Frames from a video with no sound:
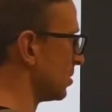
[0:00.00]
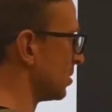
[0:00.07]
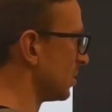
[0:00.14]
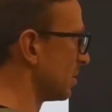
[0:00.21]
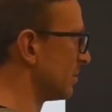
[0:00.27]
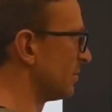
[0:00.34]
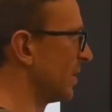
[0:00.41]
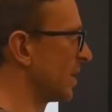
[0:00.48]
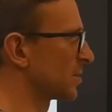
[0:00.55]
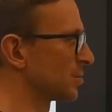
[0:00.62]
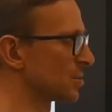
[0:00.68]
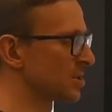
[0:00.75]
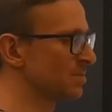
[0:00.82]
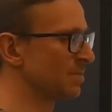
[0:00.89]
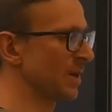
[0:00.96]
vector
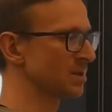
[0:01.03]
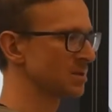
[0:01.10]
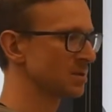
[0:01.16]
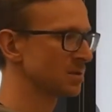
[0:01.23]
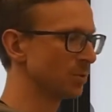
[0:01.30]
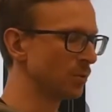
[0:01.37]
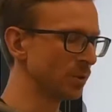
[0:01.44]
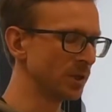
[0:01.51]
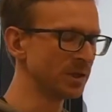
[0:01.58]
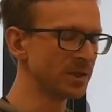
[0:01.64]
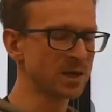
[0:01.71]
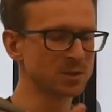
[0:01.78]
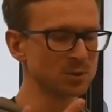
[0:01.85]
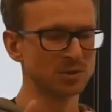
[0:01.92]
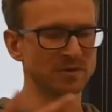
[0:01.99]
space. It acts on a
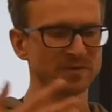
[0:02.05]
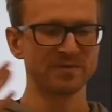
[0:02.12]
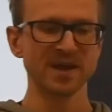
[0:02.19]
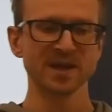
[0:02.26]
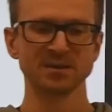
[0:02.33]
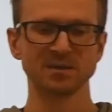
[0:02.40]
vector